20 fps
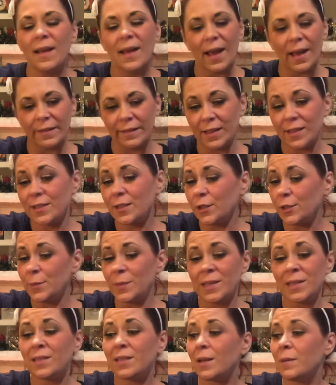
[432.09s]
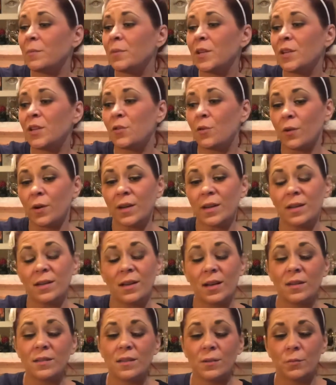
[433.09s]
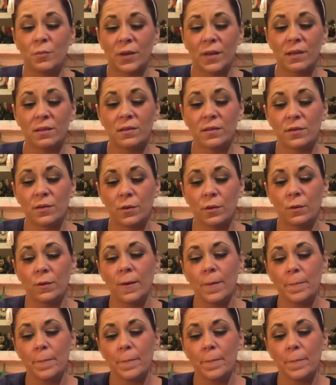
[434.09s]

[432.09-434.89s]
And this could be somebody you're connected with. So